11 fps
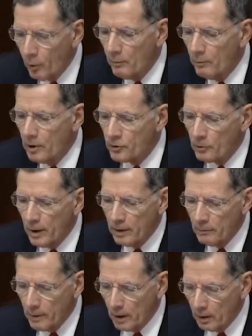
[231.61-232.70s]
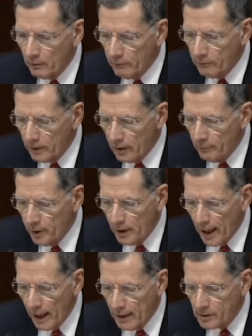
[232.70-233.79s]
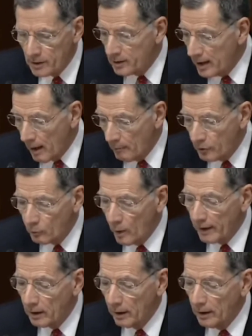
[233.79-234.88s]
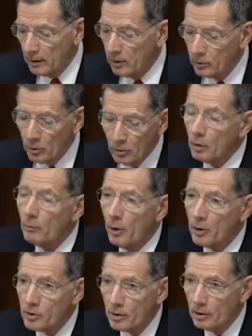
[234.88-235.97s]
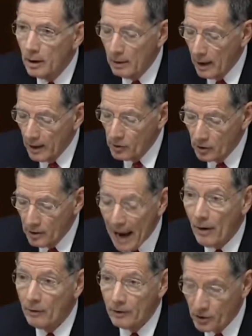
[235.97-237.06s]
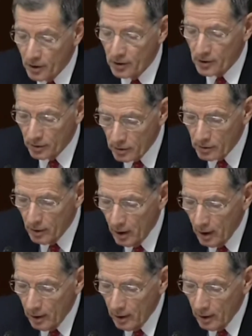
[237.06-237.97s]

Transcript: department is right in the middle of the EPA's attempt to regulate the internal combustion engine out of existence.